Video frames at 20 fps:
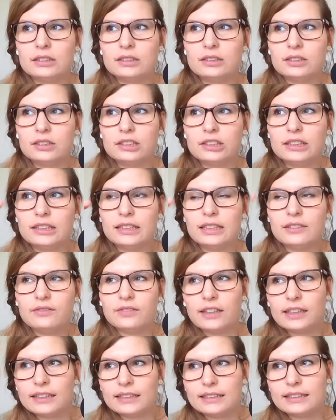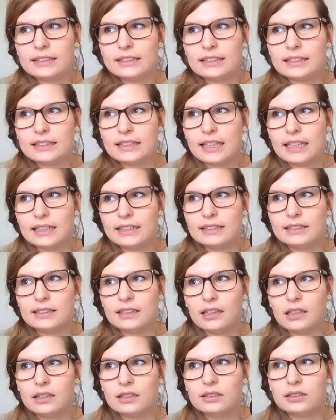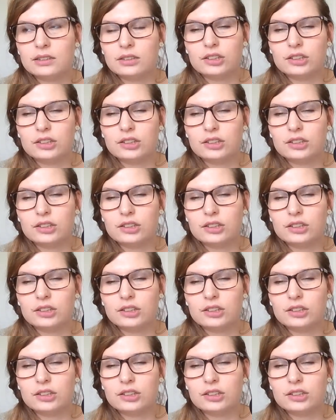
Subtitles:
she defines success as